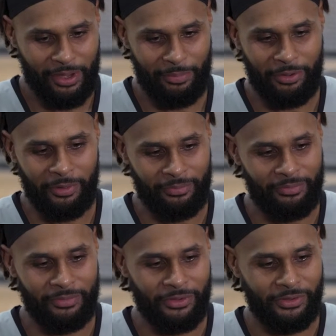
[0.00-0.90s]
by Pop.
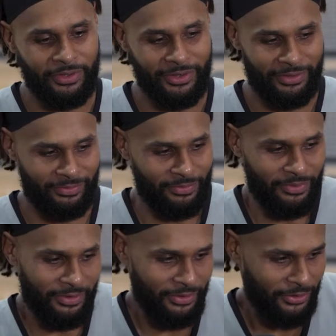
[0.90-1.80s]
You know.
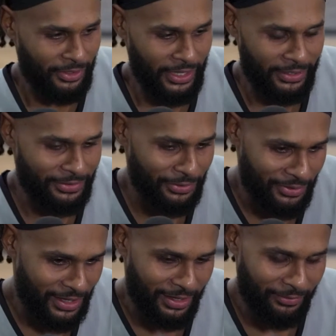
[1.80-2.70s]
Not allowed to
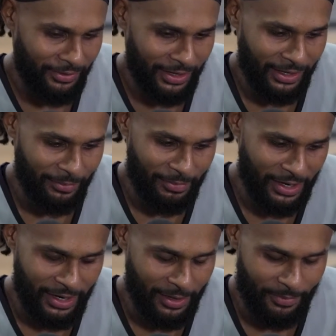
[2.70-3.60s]
do that ever again,
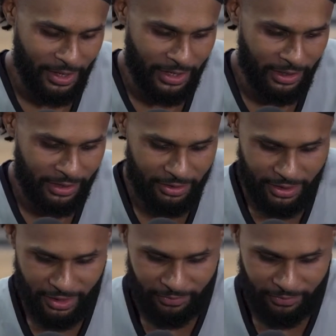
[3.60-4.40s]
but um, I, I didn't